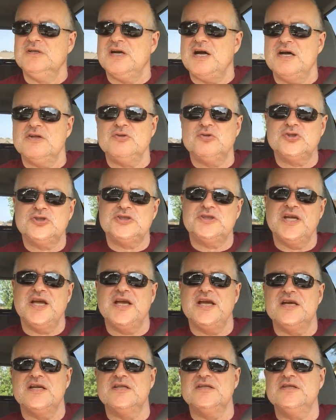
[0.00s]

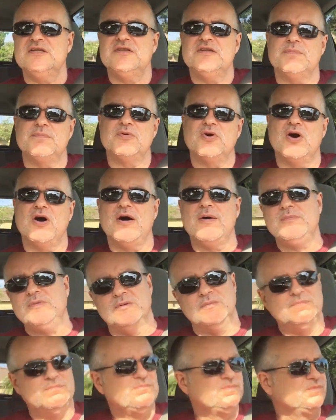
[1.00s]
understand the
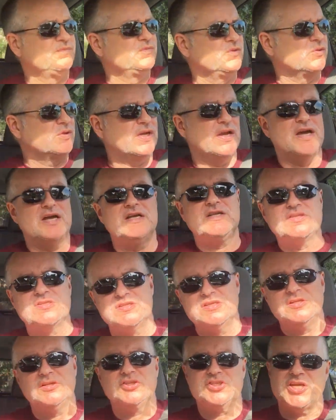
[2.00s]
problem, okay?
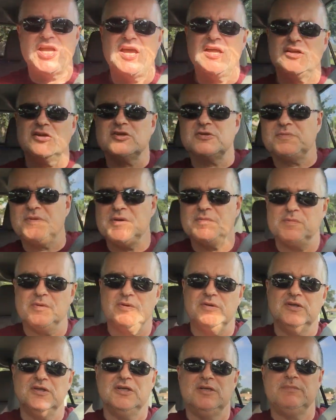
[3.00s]
It'll challenge people,
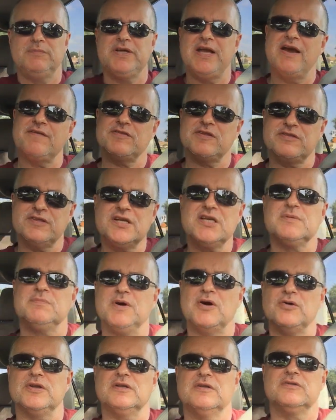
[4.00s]
but you have to think
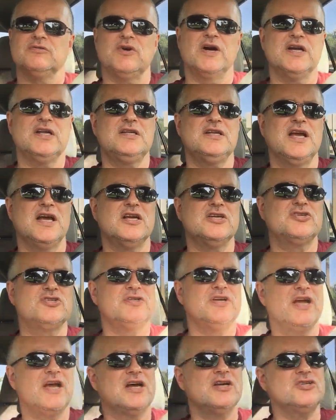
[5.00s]
about it, right,
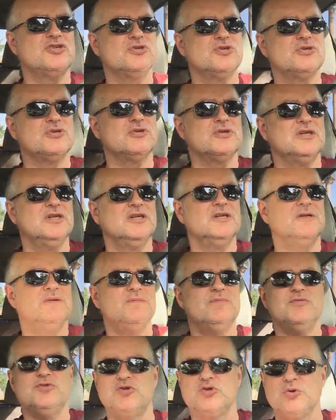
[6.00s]
as you're
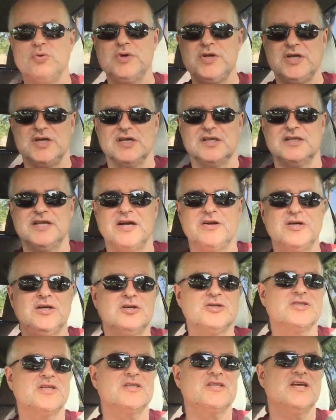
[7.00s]
doing it. Now,
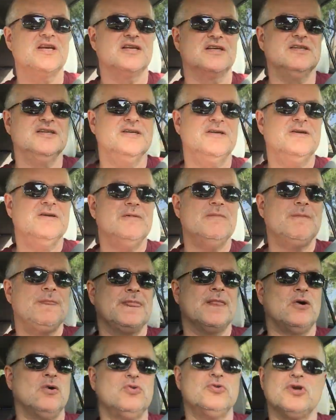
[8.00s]
here's the
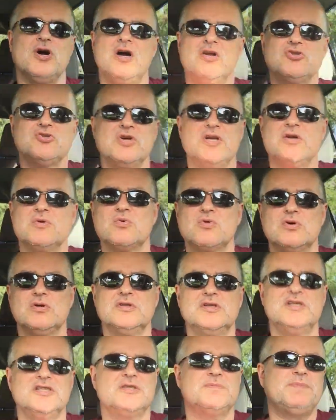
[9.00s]
thing. The whole dog training
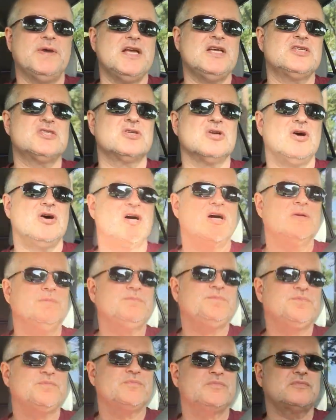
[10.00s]
world is based
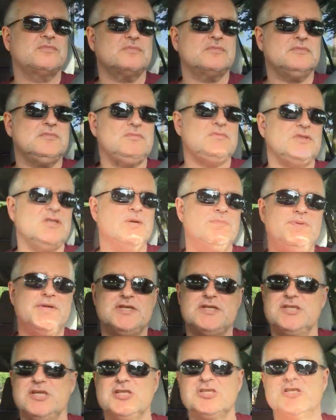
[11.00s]
on
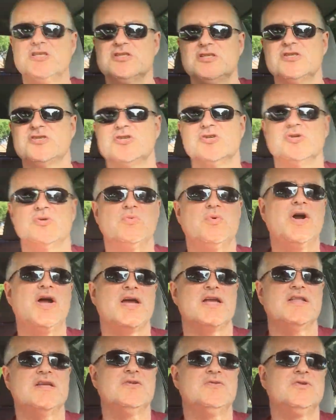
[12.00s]
positions a certain
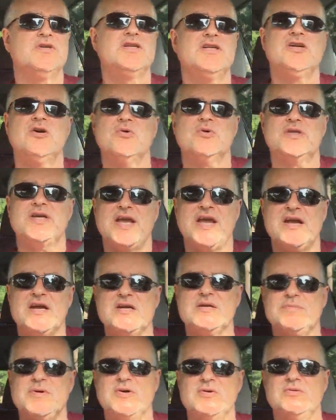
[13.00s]
way. They really don't
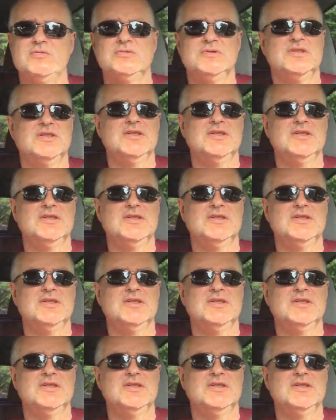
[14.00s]
care about